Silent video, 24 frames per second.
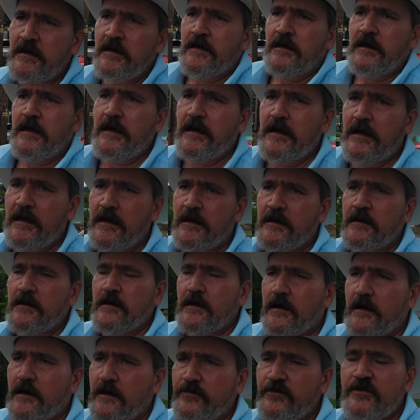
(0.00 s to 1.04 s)
And
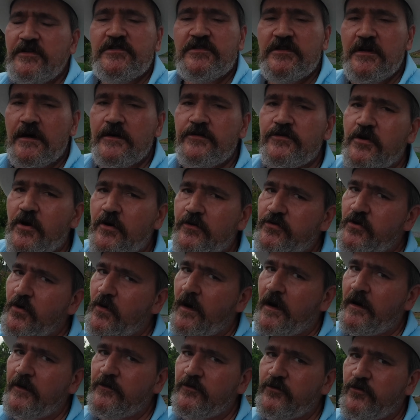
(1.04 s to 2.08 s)
uh, this does go to
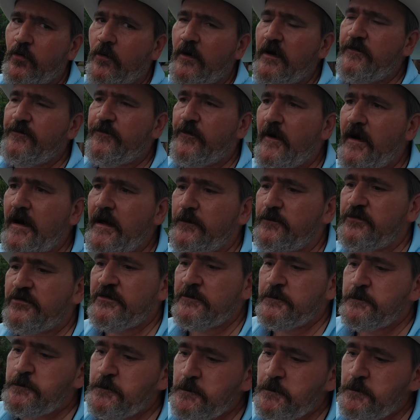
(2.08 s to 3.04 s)
120 frames